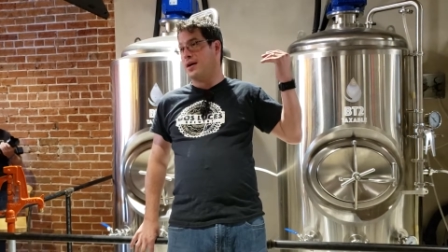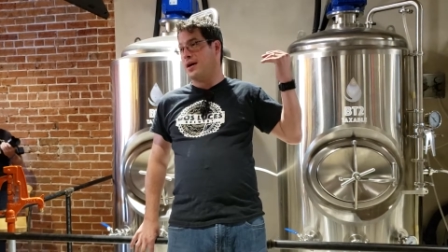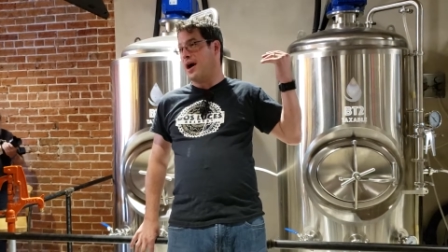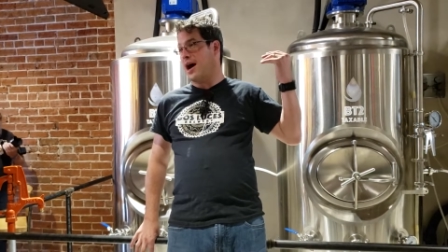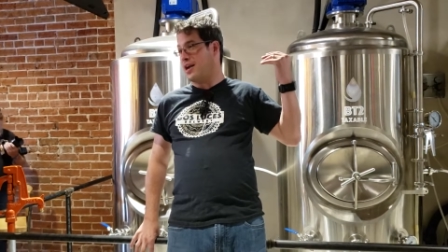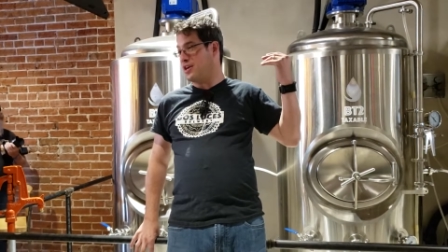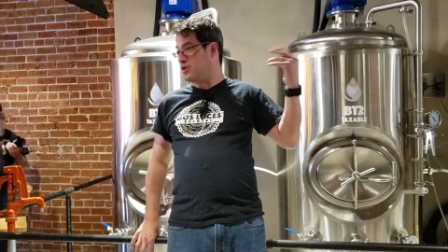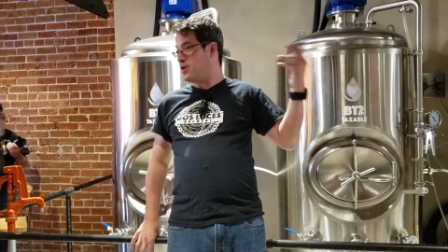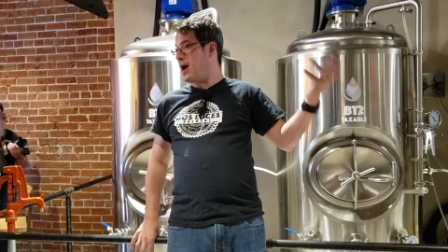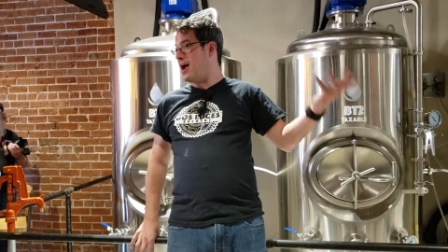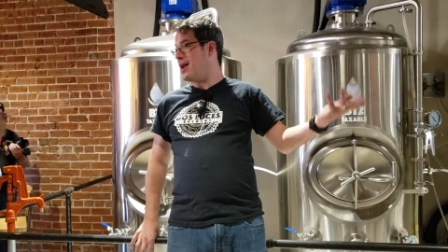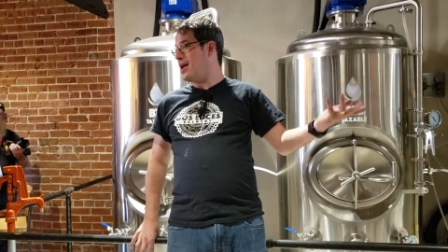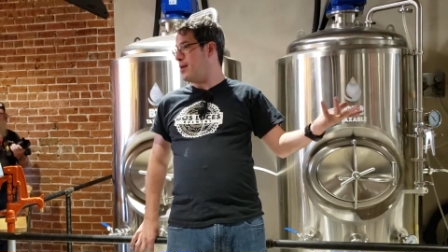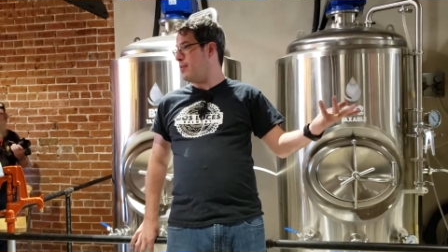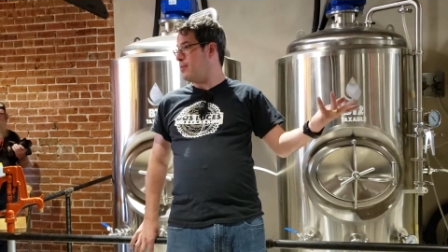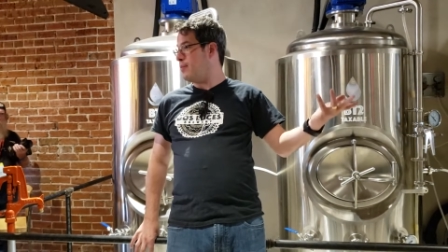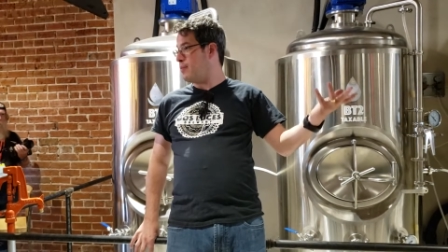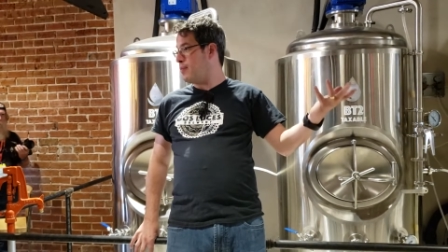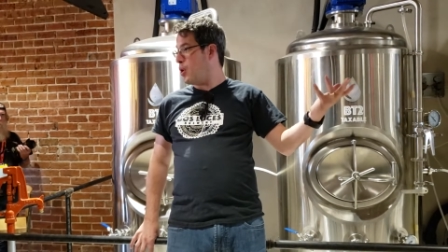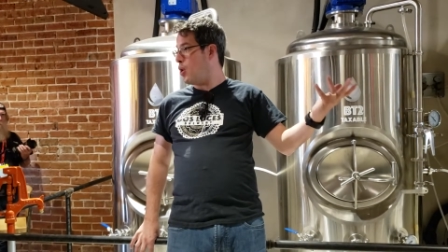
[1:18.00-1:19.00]
I tried
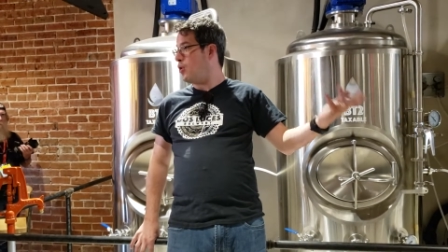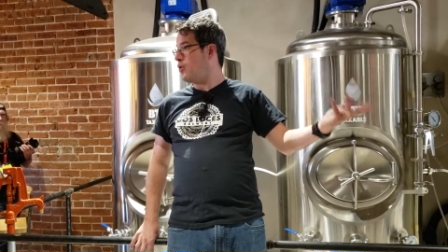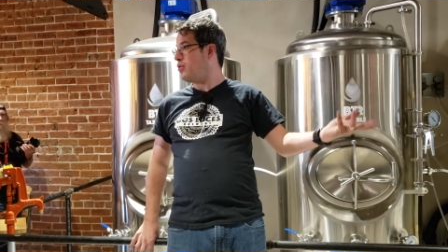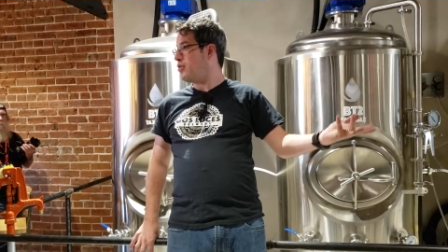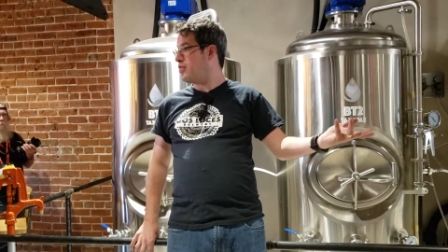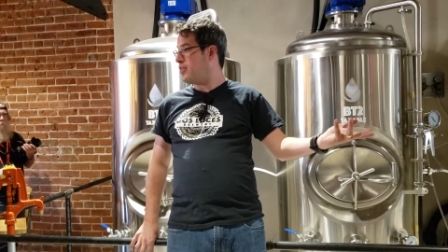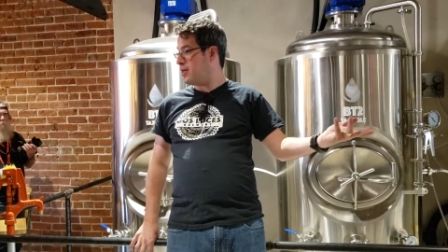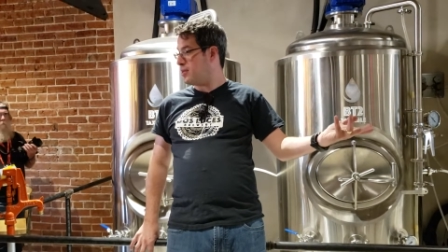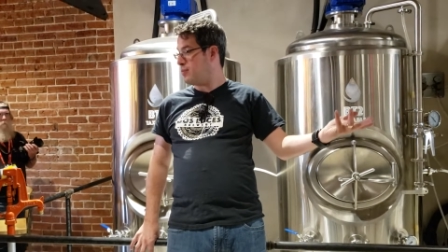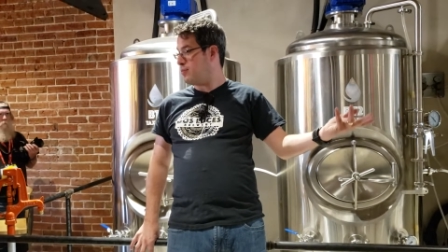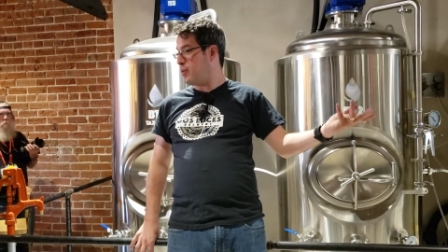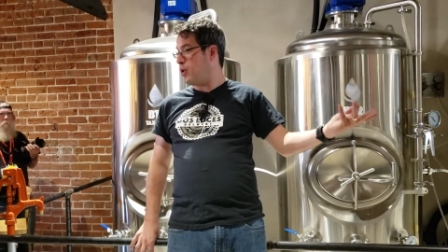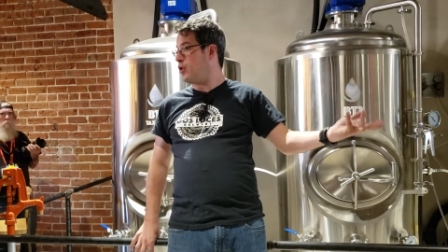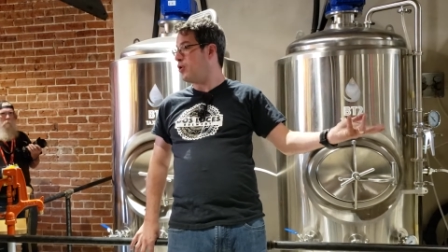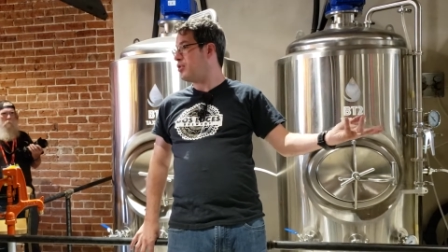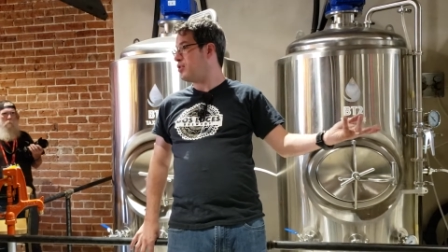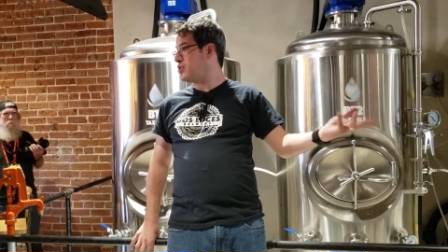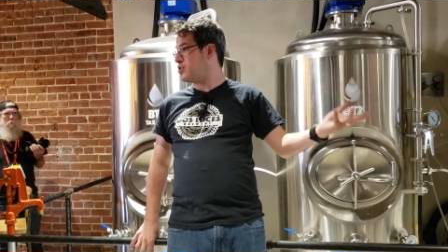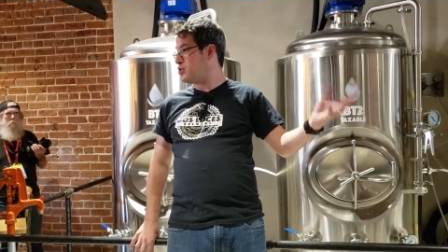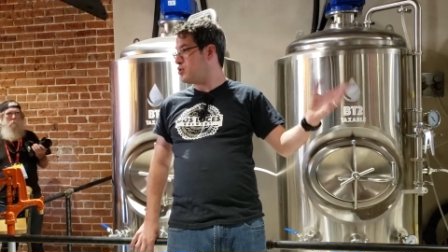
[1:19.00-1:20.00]
it both
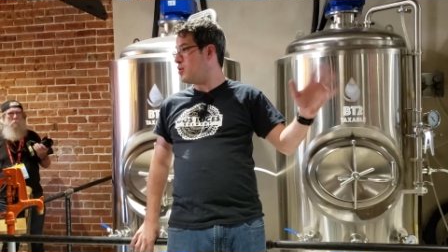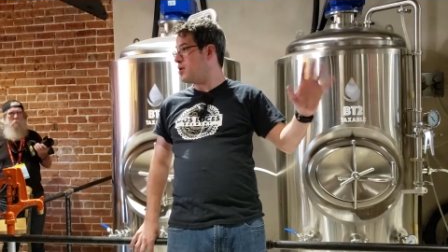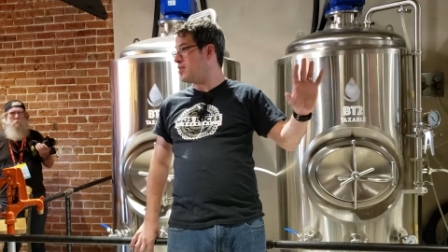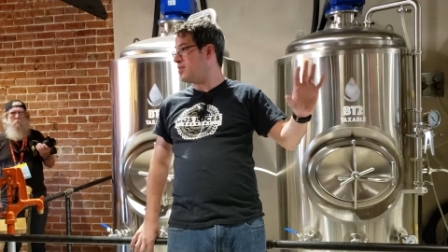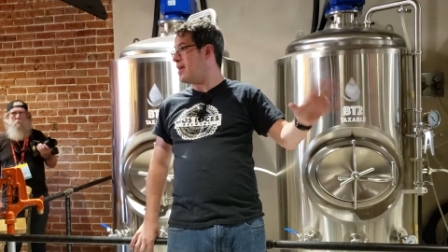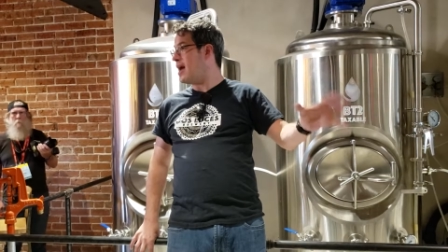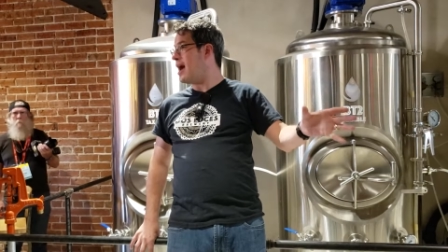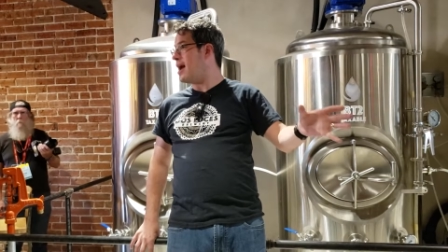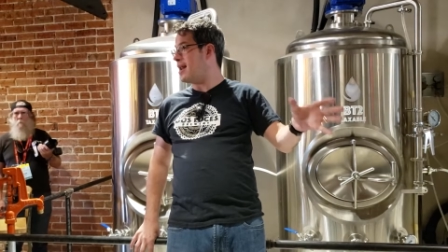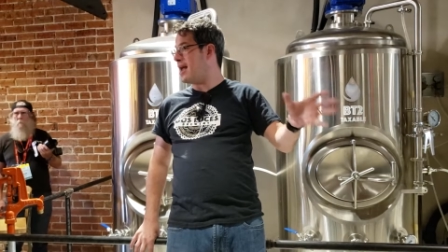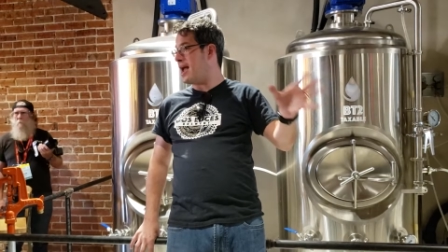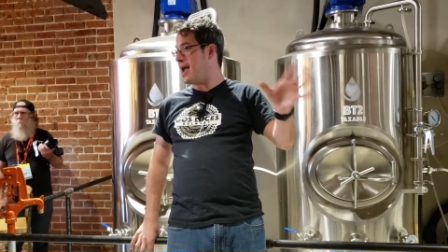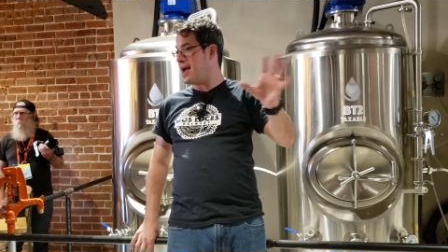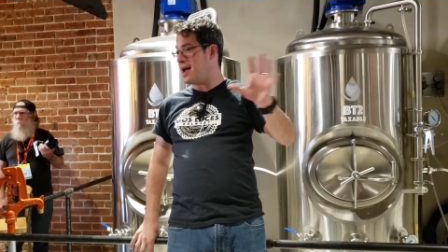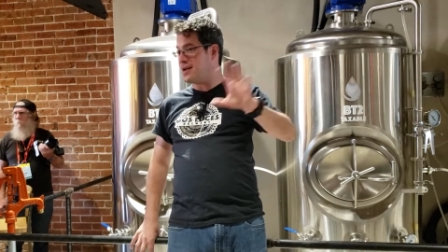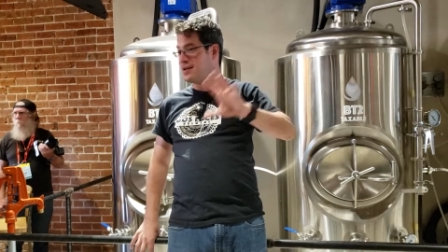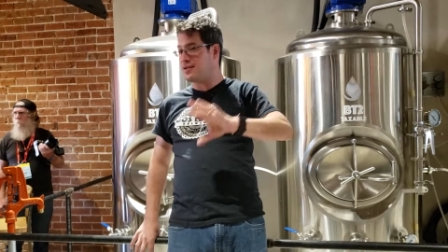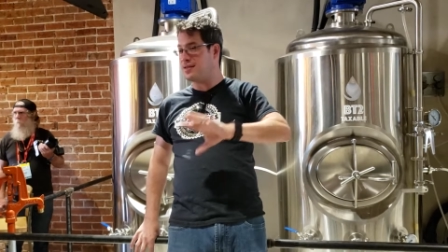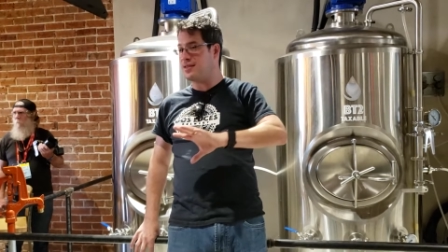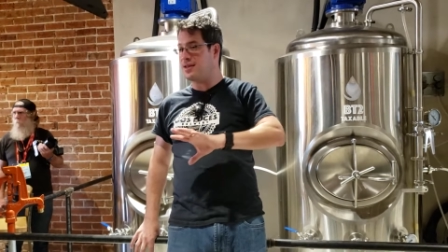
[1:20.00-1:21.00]
doing that
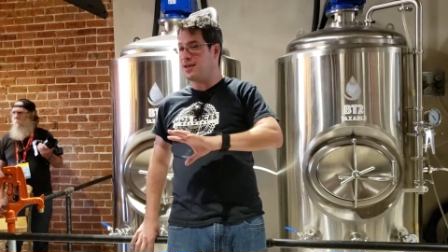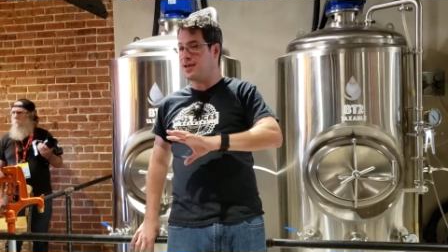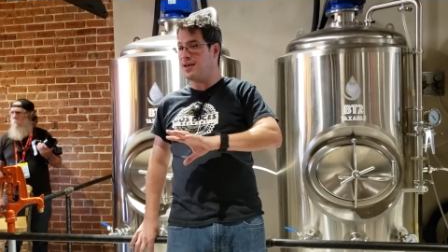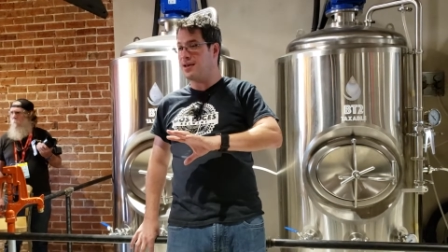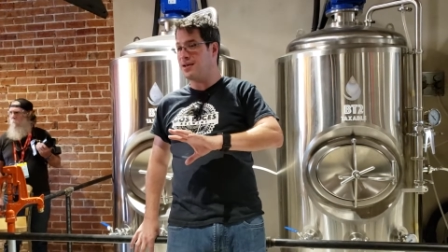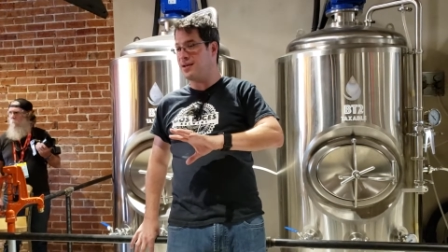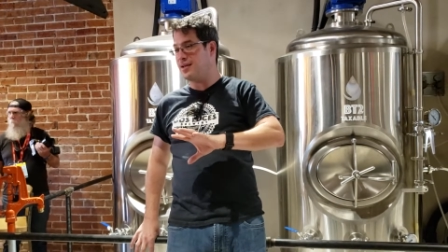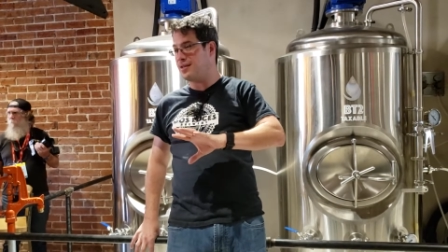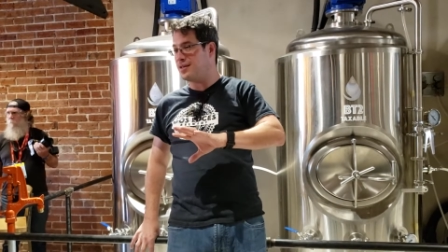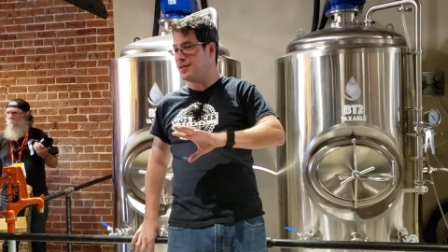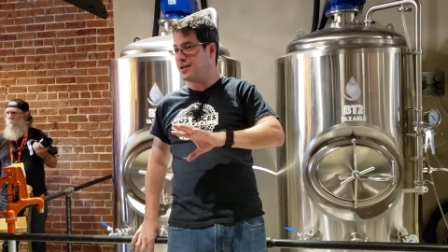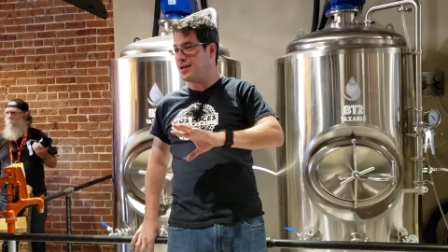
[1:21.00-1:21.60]
and the